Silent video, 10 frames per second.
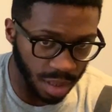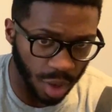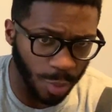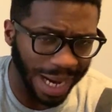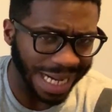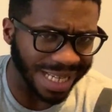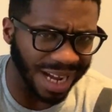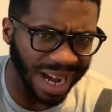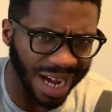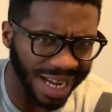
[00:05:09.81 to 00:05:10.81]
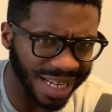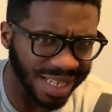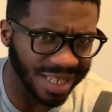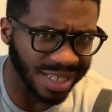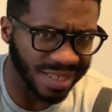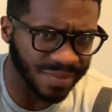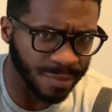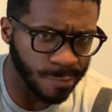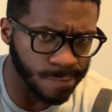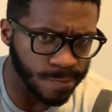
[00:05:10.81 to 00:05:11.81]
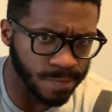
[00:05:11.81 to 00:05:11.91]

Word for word: mirror oh with bright, white eyes